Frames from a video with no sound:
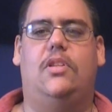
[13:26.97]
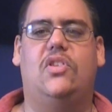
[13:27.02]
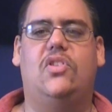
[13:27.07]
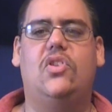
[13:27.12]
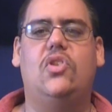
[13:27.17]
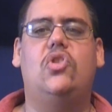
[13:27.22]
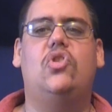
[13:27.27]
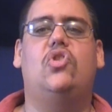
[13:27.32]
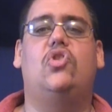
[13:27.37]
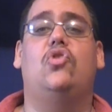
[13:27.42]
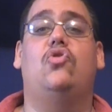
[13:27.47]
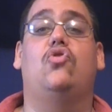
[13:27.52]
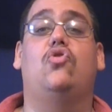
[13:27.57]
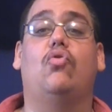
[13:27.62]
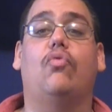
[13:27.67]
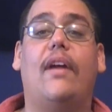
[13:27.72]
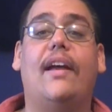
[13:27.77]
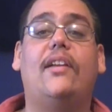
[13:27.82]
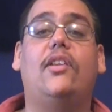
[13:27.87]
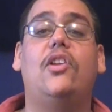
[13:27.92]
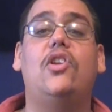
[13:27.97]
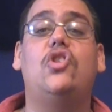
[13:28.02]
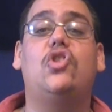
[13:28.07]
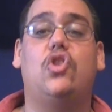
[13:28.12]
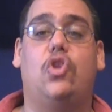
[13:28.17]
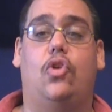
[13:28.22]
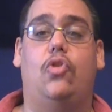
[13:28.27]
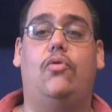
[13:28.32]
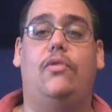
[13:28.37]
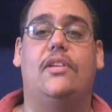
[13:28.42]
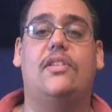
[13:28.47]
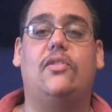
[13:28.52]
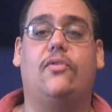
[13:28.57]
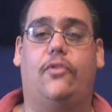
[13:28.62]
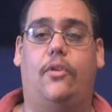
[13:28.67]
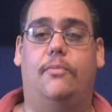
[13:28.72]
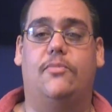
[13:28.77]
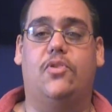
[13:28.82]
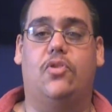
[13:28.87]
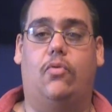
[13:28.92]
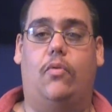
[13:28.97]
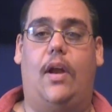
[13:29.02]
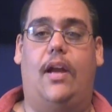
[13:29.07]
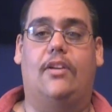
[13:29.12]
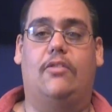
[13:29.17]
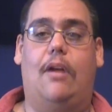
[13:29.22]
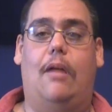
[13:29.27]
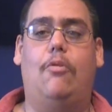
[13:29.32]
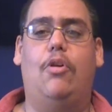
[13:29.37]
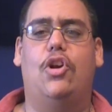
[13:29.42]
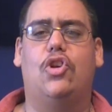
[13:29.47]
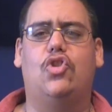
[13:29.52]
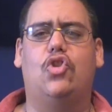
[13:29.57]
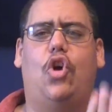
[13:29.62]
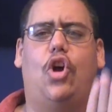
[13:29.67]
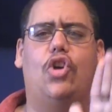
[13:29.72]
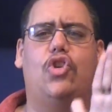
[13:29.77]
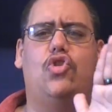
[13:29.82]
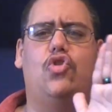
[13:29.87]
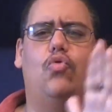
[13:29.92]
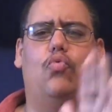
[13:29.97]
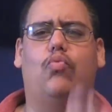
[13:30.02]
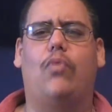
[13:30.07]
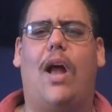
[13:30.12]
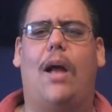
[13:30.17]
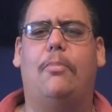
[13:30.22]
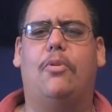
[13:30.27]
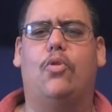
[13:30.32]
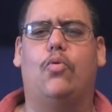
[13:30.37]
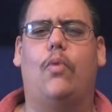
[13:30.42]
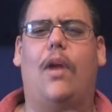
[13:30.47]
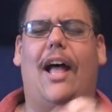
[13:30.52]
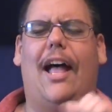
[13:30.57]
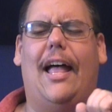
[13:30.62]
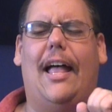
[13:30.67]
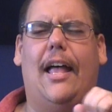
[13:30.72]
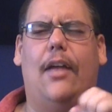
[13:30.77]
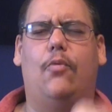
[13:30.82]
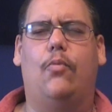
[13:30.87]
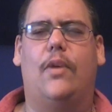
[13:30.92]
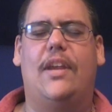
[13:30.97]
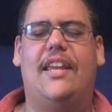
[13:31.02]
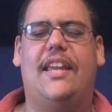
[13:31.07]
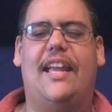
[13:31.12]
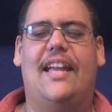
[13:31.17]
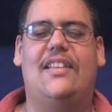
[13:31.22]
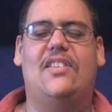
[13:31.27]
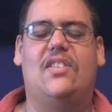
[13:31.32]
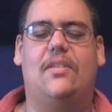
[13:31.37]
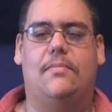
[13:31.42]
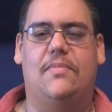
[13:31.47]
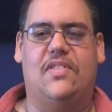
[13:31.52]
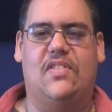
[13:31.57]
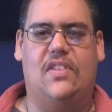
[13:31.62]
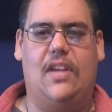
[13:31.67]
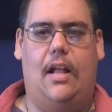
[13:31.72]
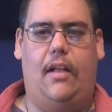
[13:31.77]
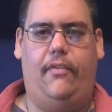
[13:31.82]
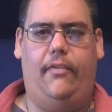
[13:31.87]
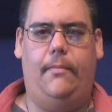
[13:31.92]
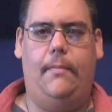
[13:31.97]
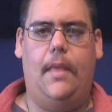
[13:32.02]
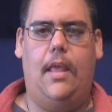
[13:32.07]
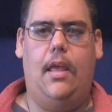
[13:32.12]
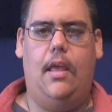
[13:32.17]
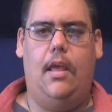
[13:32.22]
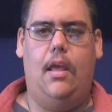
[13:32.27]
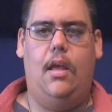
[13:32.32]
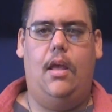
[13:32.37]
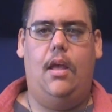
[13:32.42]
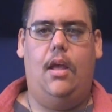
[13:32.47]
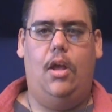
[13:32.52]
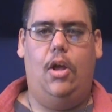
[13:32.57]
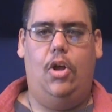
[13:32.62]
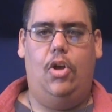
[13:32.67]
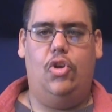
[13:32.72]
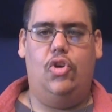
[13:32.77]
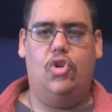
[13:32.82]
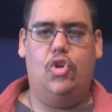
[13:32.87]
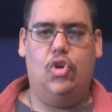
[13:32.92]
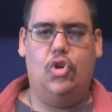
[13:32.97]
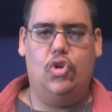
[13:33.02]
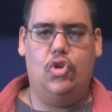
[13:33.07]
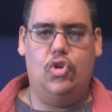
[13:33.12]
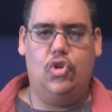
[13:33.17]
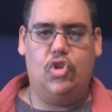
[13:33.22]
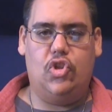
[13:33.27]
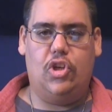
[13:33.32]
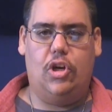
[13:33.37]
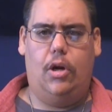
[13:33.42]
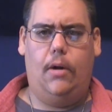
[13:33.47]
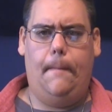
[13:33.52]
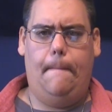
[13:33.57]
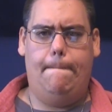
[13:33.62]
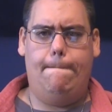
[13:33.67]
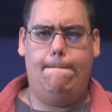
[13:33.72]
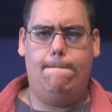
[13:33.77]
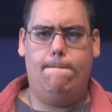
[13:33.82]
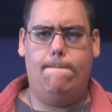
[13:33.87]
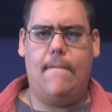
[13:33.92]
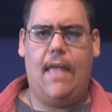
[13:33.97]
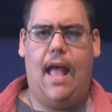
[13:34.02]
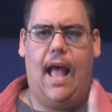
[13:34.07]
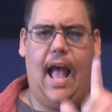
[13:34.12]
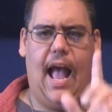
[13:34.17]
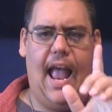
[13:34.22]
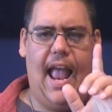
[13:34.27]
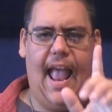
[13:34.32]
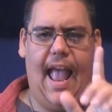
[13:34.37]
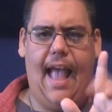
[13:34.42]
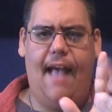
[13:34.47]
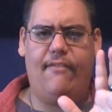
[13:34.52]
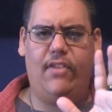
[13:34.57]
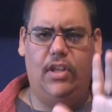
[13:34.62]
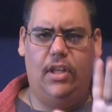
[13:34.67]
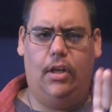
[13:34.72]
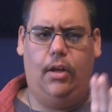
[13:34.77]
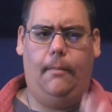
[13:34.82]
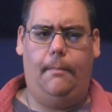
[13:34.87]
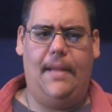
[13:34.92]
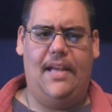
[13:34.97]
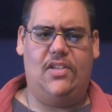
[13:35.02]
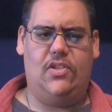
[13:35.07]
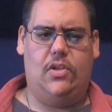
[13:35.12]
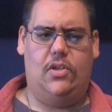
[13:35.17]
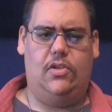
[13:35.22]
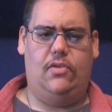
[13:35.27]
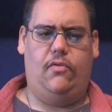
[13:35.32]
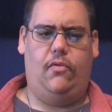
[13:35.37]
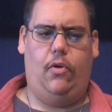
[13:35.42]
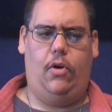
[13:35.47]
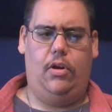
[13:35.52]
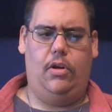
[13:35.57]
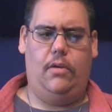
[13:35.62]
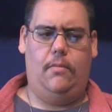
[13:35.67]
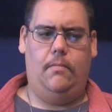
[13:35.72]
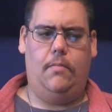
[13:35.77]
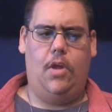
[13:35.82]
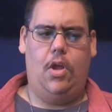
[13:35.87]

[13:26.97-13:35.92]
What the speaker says: And this is directly to this film's director. I want to talk to Robert Rodriguez himself. Sir, I have a little message for you.